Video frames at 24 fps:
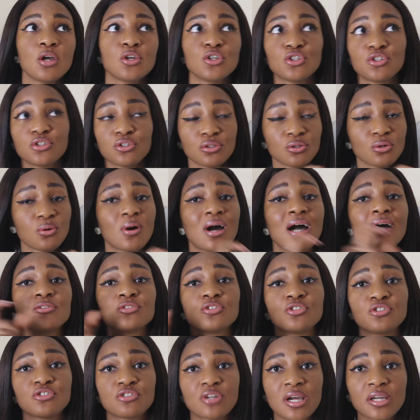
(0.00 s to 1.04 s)
You should know how
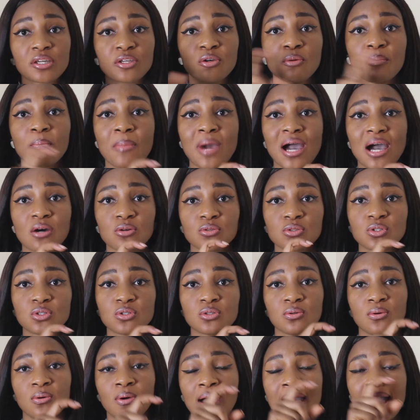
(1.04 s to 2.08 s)
to drag your mouse
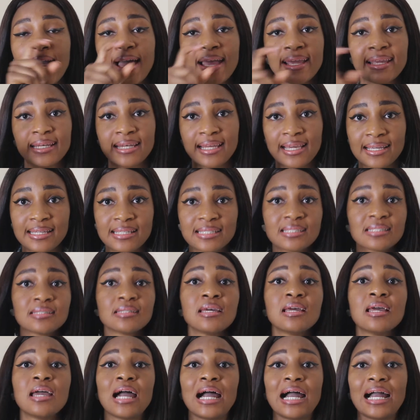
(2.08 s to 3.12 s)
to highlight
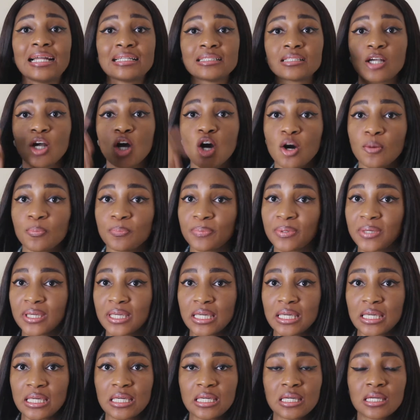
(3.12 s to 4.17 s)
and
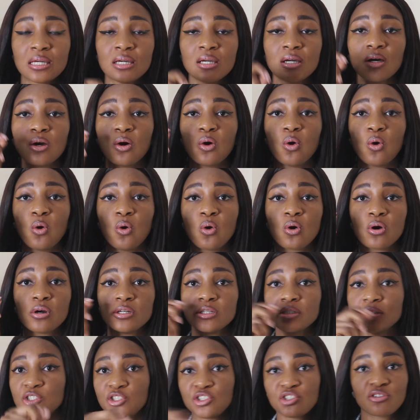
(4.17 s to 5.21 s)
copy,
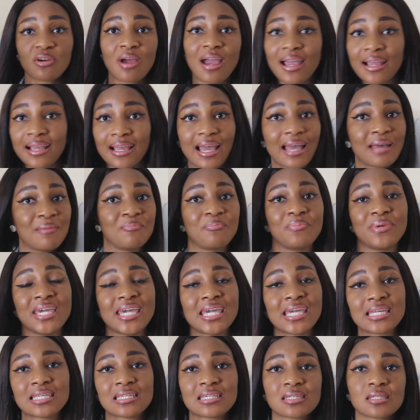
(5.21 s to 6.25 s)
or drag and
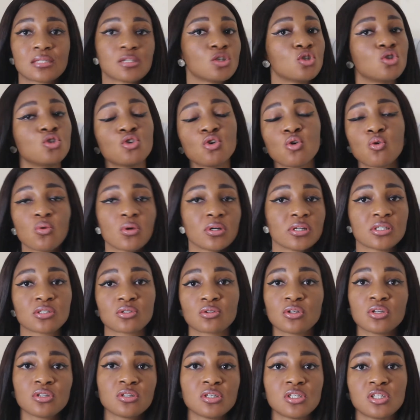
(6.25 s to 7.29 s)
paste. No one is
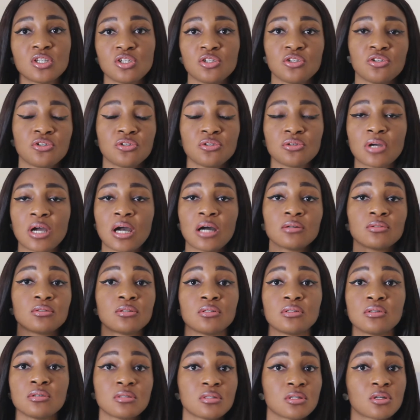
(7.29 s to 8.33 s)
going to teach you how
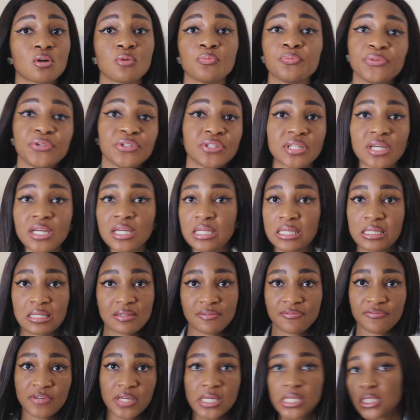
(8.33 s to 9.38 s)
to use the computer
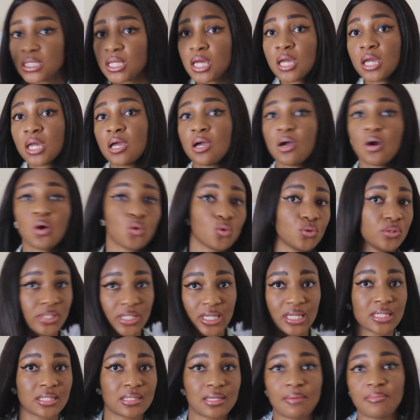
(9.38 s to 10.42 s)
interface on the
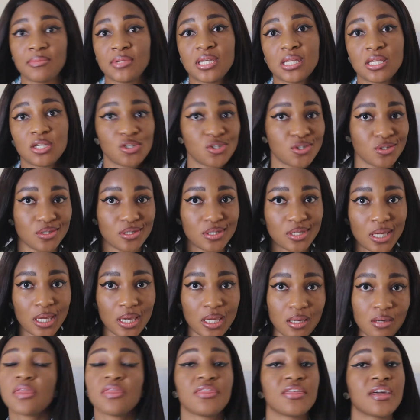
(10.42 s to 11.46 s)
examination
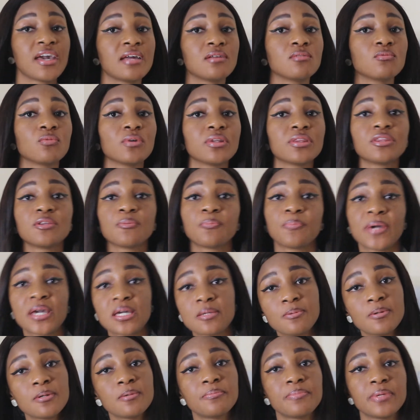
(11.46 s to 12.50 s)
day. Then with the
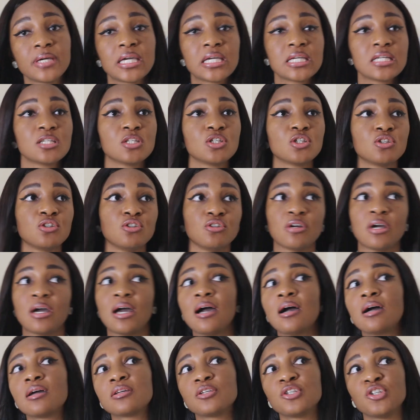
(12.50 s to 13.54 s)
paper-based, you
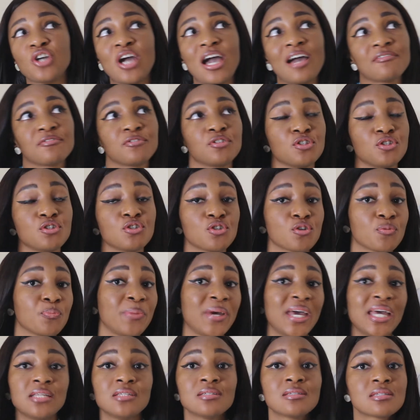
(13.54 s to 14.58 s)
have to use your
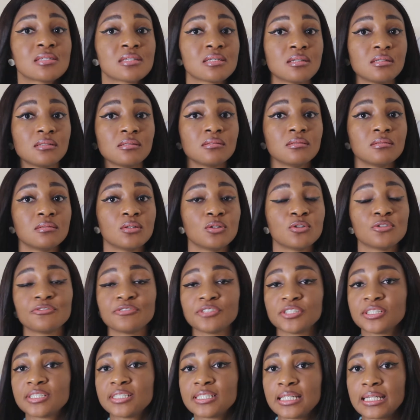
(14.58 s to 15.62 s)
pencil,
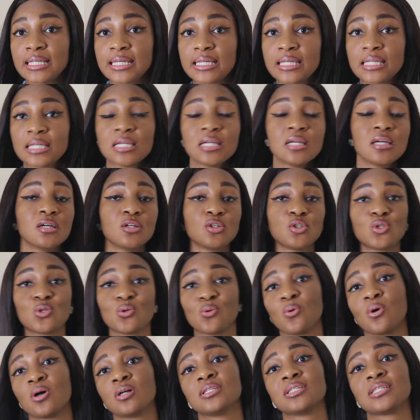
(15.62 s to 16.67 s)
obviously,
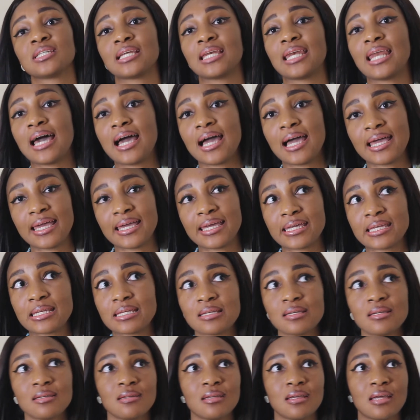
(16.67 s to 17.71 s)
to
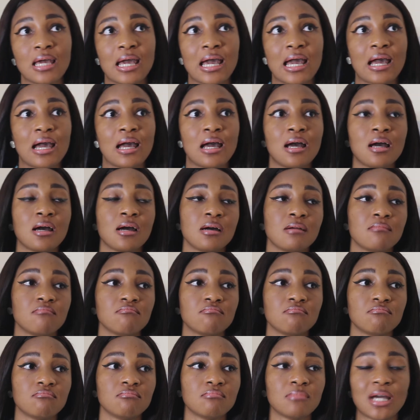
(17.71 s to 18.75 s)
underline
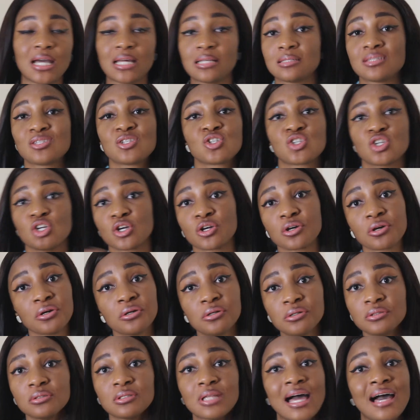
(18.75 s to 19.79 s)
and
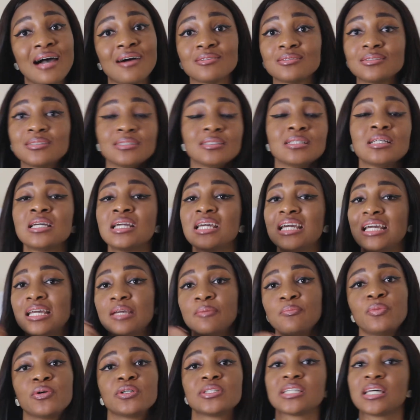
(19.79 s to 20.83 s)
circle out
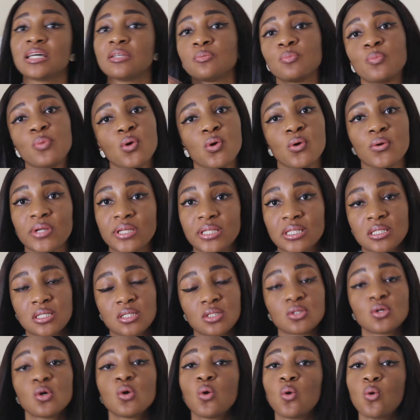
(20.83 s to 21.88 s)
important
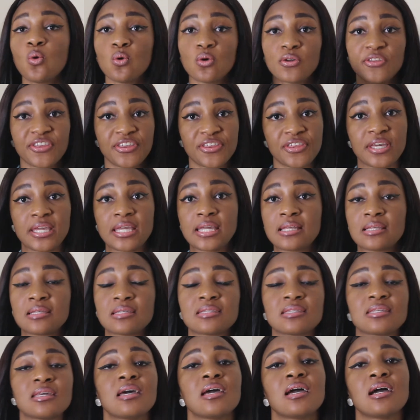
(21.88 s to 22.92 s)
points or
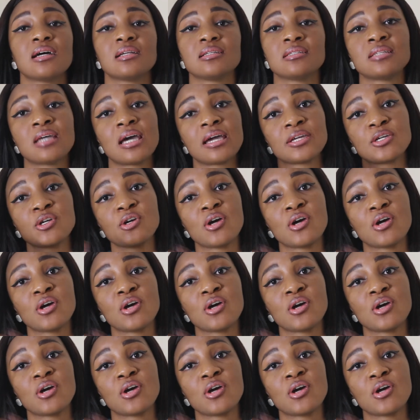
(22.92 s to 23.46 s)
things that you